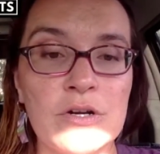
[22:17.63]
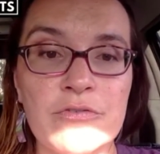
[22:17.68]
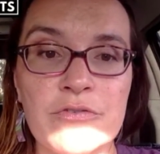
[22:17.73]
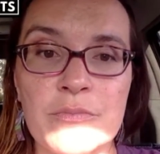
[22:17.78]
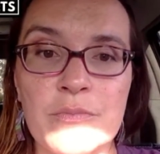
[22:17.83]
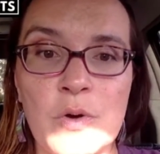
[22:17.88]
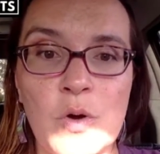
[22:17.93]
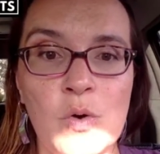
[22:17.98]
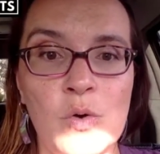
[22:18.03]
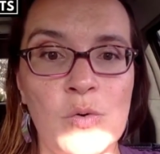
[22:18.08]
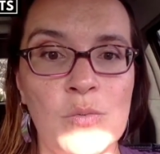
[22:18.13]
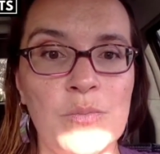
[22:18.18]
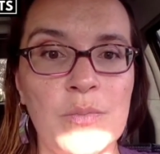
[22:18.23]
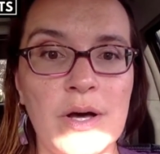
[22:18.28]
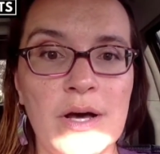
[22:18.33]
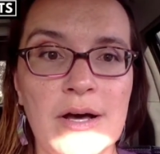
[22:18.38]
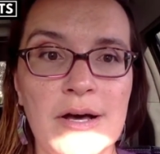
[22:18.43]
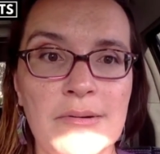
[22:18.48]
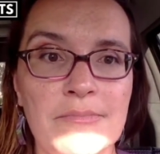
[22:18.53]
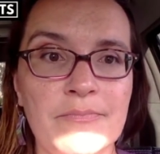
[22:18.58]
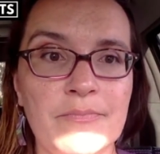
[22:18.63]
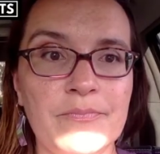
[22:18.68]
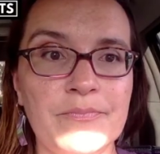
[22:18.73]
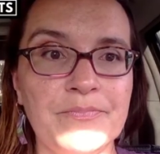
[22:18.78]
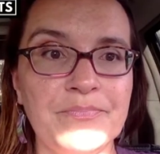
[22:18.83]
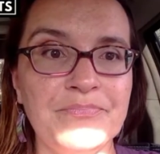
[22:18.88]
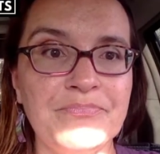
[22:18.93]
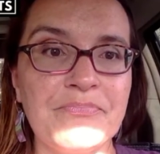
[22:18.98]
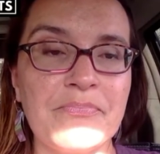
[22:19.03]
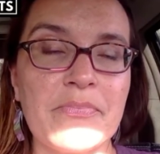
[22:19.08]

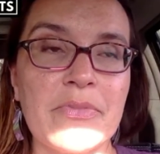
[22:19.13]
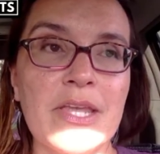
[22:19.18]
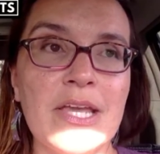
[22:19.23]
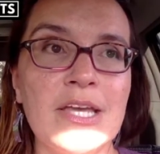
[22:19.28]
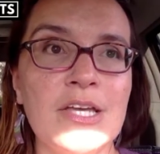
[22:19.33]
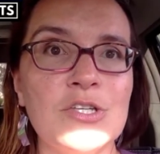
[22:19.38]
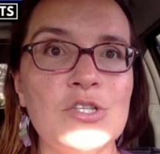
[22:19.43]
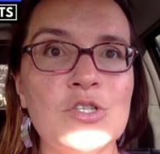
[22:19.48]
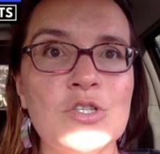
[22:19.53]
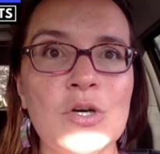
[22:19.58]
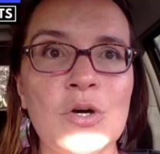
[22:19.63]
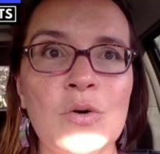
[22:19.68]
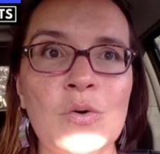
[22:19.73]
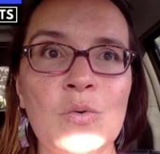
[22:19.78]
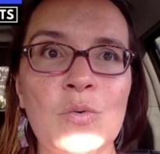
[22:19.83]
And in some